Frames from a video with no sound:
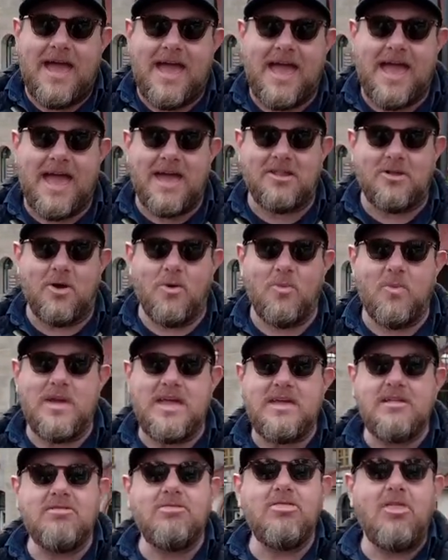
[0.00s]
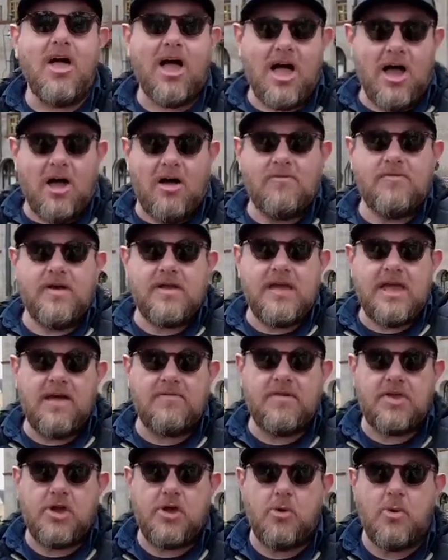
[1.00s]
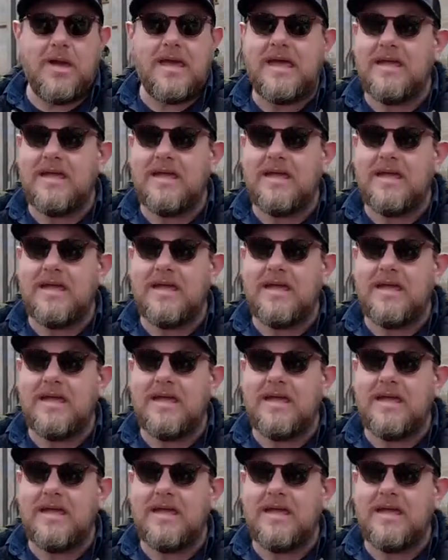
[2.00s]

and we love giving you